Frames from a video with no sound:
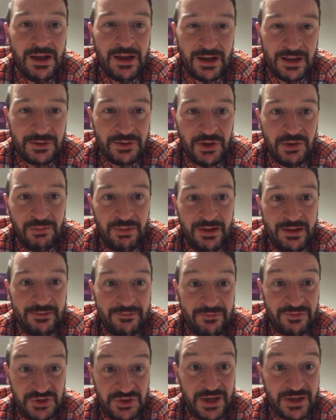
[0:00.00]
I do
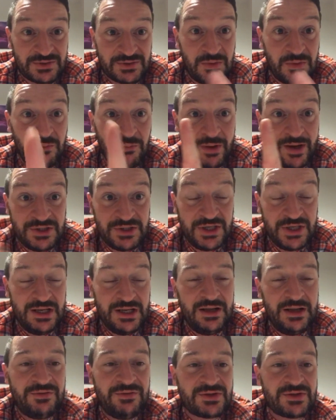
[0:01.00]
believe she has one where she
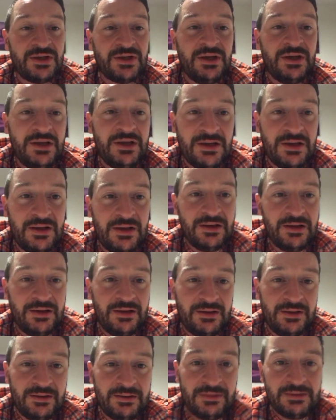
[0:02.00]
lives.
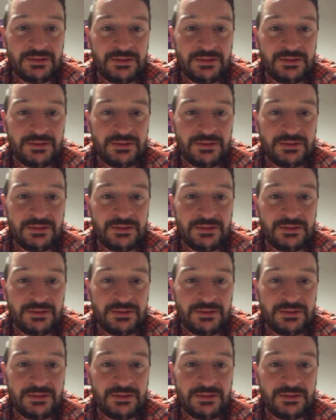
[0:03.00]
But